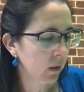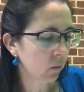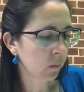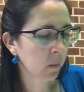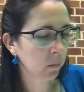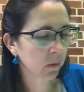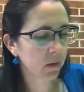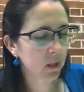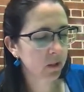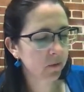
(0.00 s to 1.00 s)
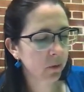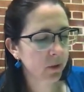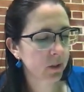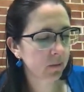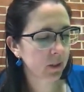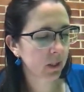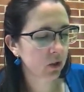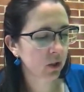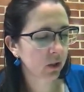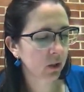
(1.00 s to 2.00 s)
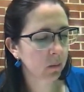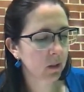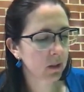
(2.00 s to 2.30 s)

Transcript: Remember, these forces of tension are going to be the